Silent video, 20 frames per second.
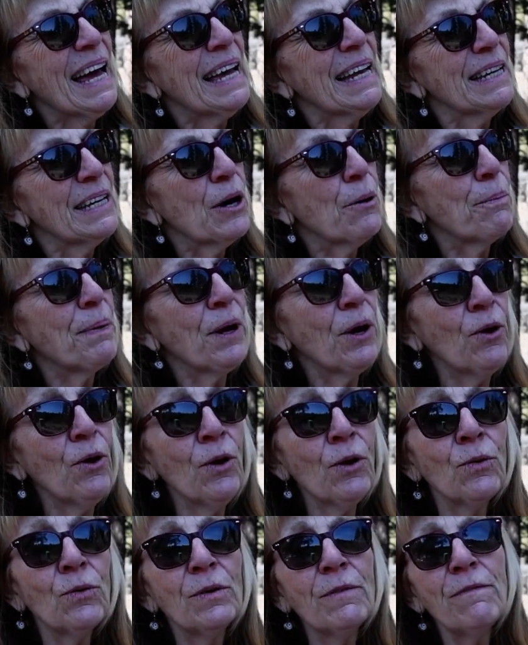Now,
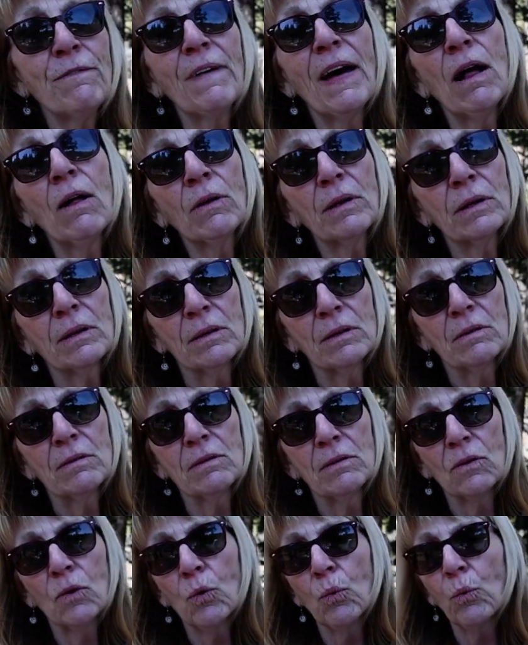peregrine
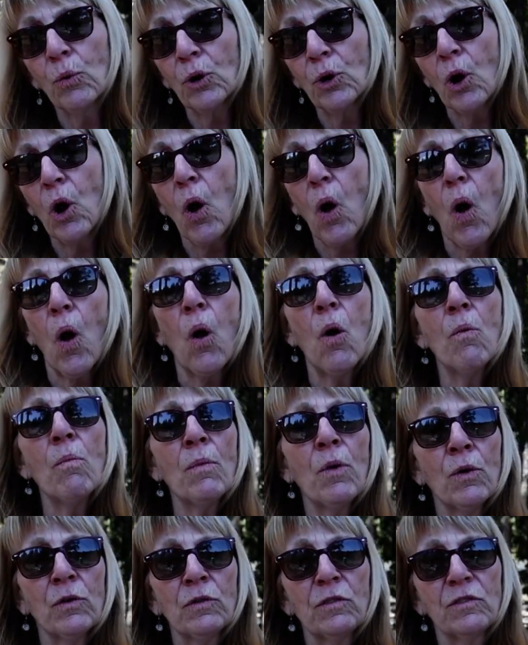falcons were
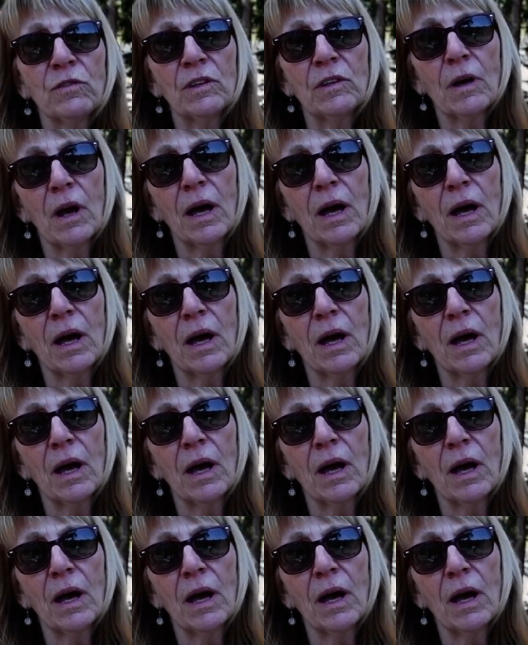almost